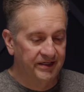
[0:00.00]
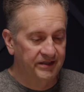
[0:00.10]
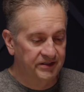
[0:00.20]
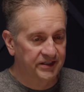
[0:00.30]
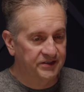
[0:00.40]
and
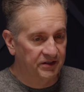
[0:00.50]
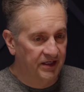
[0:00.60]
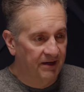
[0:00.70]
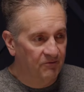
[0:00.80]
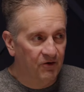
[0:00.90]
it's a
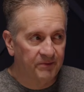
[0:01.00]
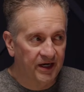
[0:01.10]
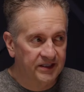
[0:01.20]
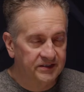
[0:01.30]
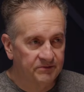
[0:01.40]
lot more
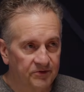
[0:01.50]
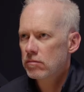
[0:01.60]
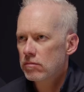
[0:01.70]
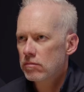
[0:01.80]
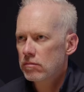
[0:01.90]

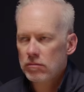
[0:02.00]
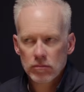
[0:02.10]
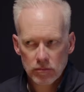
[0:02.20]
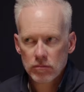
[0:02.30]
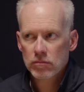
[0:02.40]
possible,
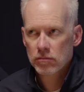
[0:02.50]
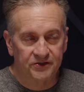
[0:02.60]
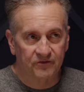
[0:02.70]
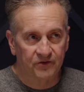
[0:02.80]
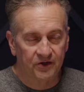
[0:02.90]
I've seen
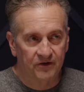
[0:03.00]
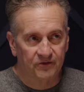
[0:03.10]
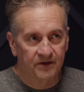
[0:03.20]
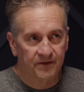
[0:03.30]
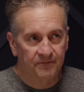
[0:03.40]
this over and
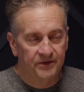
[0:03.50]
over.